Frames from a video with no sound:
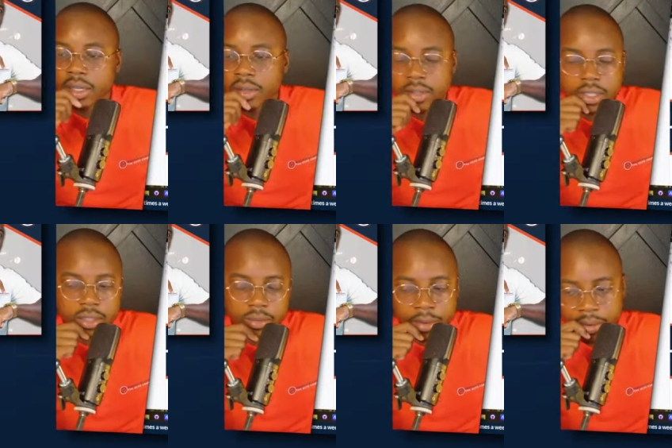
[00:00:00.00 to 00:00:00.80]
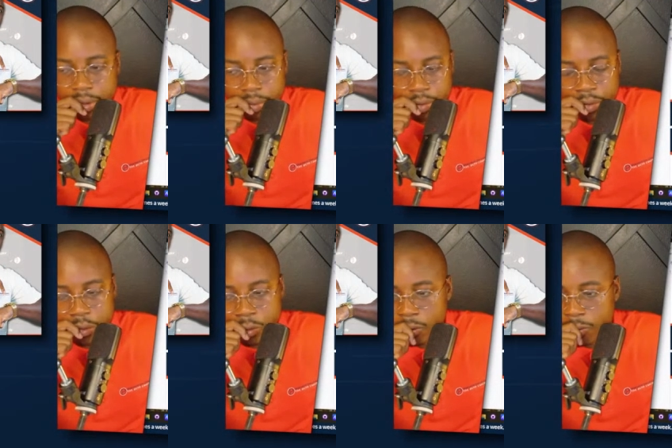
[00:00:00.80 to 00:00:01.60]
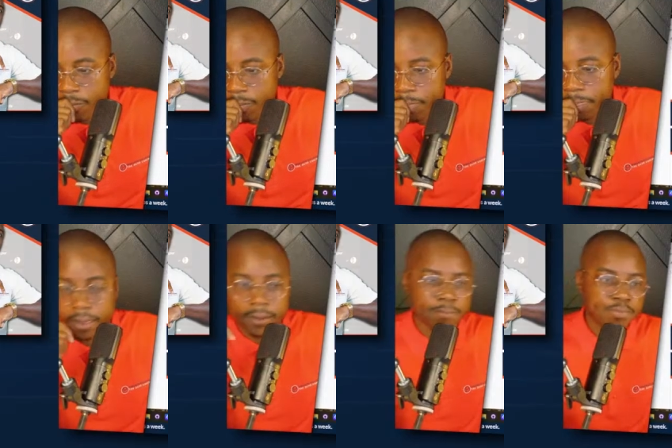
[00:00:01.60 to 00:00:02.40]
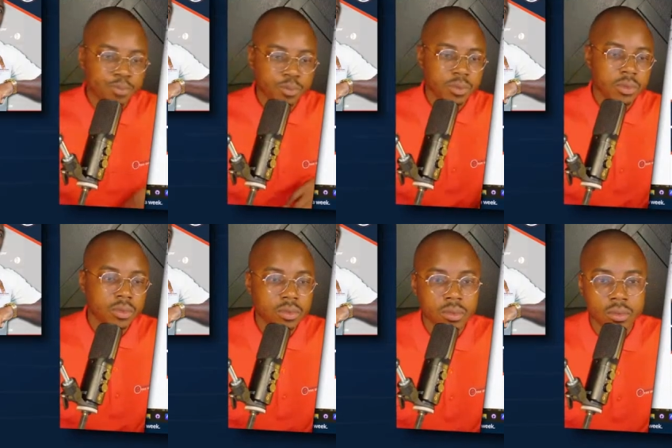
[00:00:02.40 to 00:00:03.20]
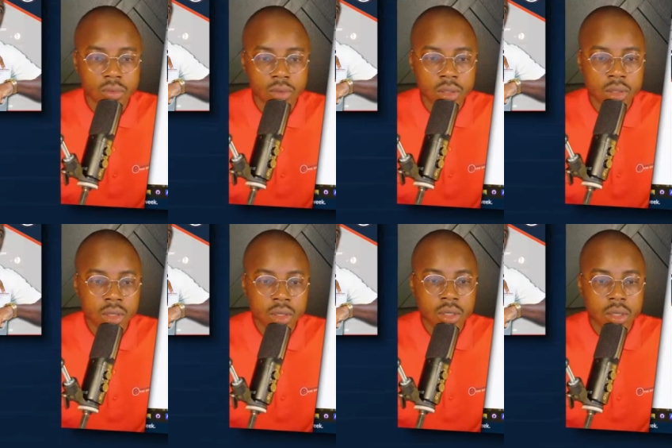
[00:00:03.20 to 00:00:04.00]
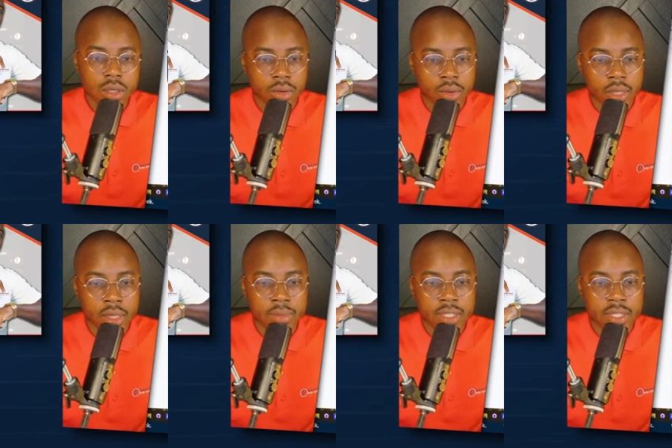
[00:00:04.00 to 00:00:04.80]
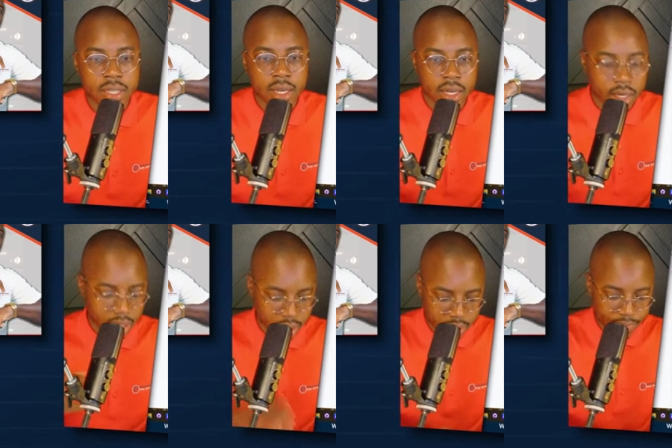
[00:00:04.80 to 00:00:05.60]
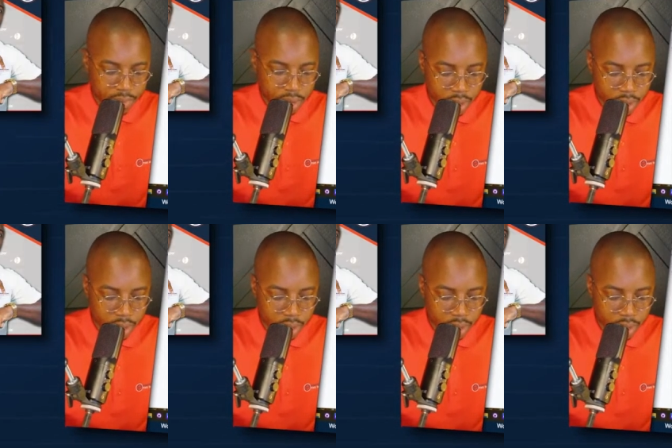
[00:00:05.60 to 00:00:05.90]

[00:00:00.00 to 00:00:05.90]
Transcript: I plan out my entire stream, what I'm going to do from beginning of the week until the end of the week.